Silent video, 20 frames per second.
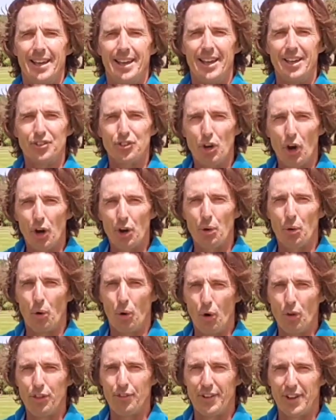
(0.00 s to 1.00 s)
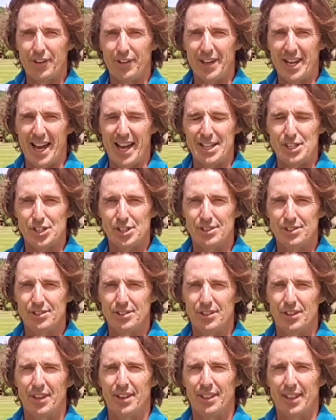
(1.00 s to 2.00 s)
He's got all the
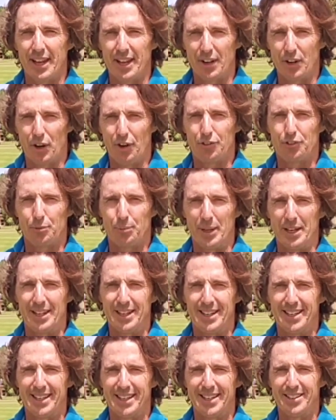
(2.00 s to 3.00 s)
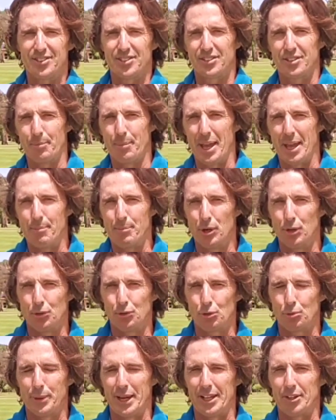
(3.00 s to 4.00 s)
variations that an off spinner needs to
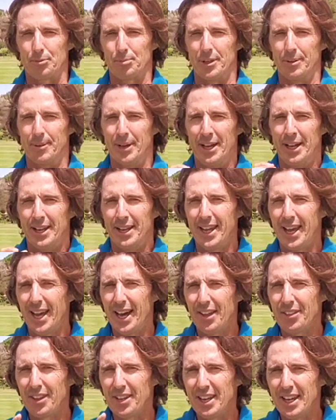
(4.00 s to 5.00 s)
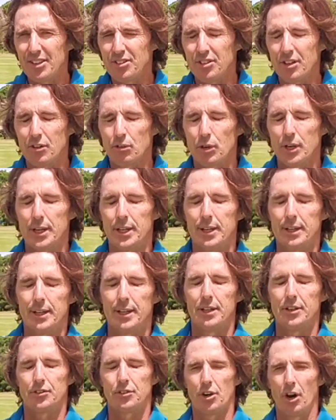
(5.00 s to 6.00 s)
bamboozle batsmen. Now the next ingredient
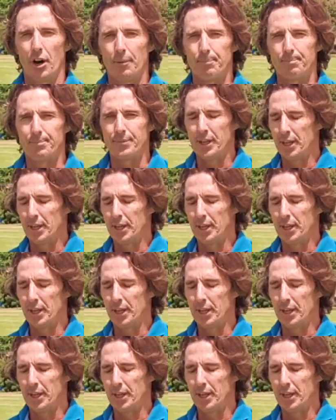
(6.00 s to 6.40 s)
that he's got